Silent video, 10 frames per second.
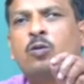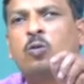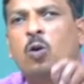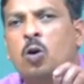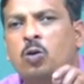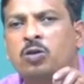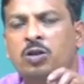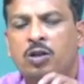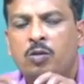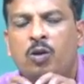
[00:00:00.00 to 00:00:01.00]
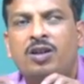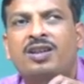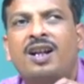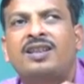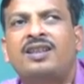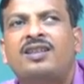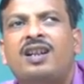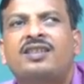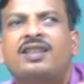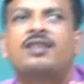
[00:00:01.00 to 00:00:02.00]
code for such and
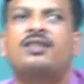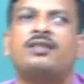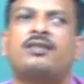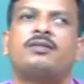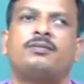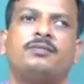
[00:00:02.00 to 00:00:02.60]
such cases.